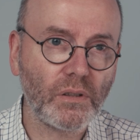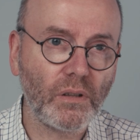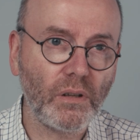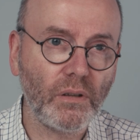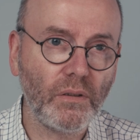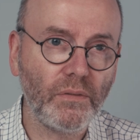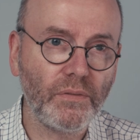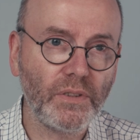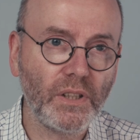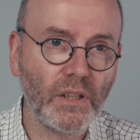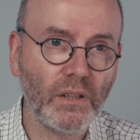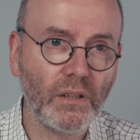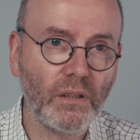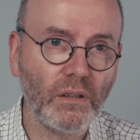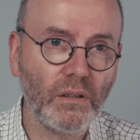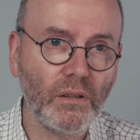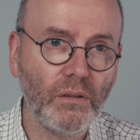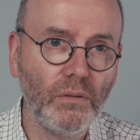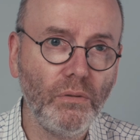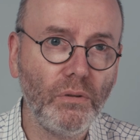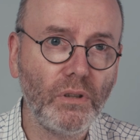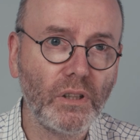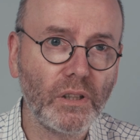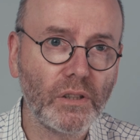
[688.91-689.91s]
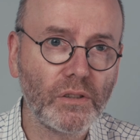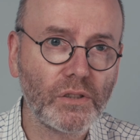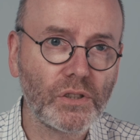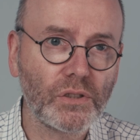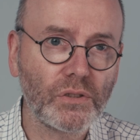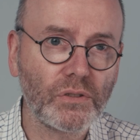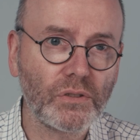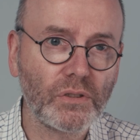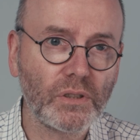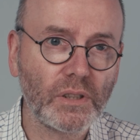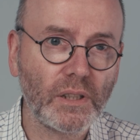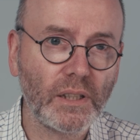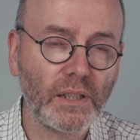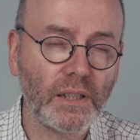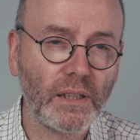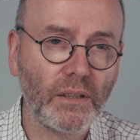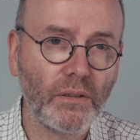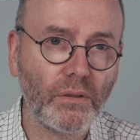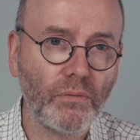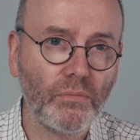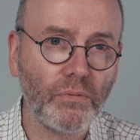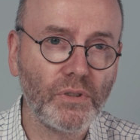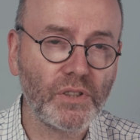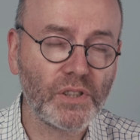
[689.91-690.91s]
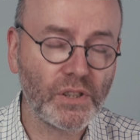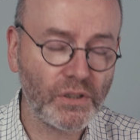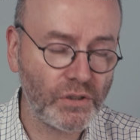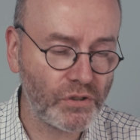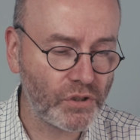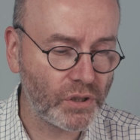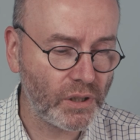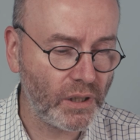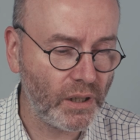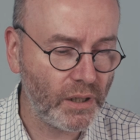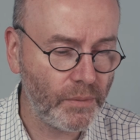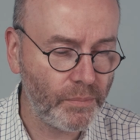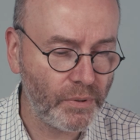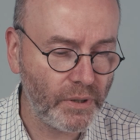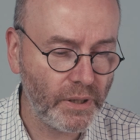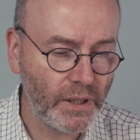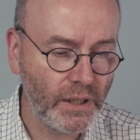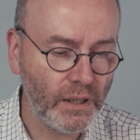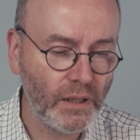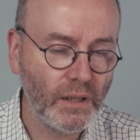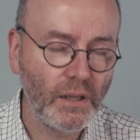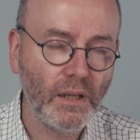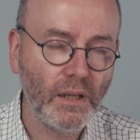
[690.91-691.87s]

of the Lucas Research Library,